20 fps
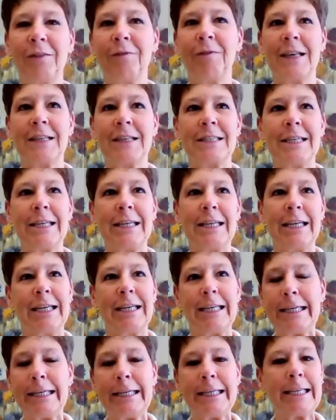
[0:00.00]
invested in
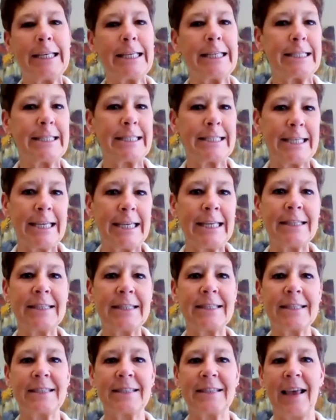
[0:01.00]
heated
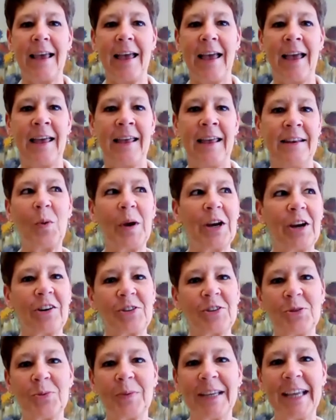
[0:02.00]
seats, and we're
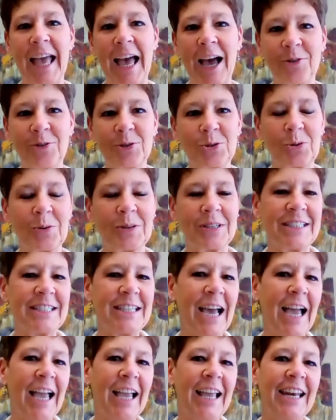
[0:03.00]
doing outdoor
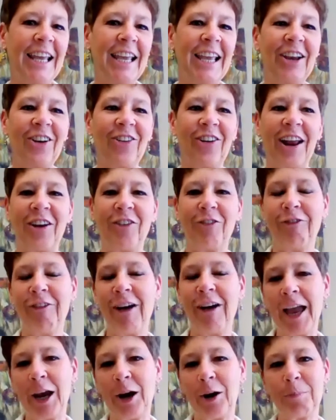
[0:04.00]
dining or at
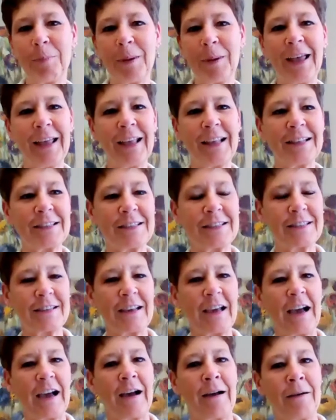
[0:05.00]
fire pits.
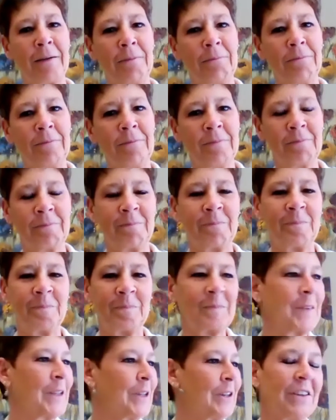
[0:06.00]

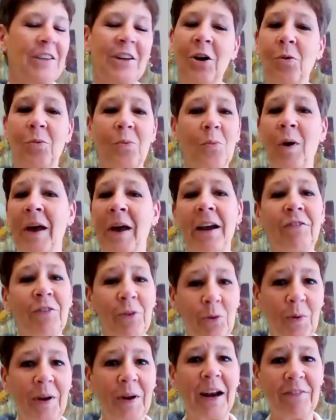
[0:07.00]

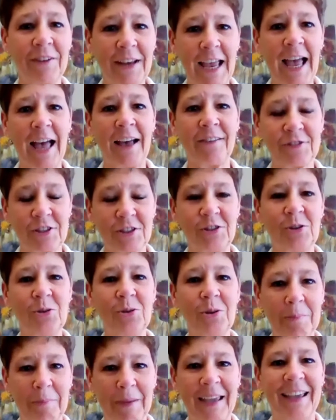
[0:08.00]
Whatever you have to do
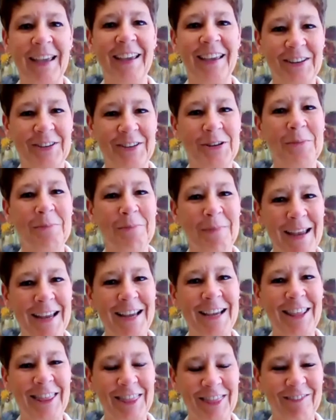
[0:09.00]
to make
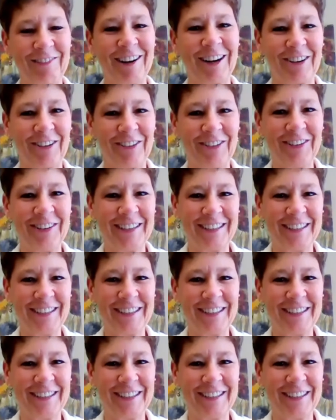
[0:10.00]
it through.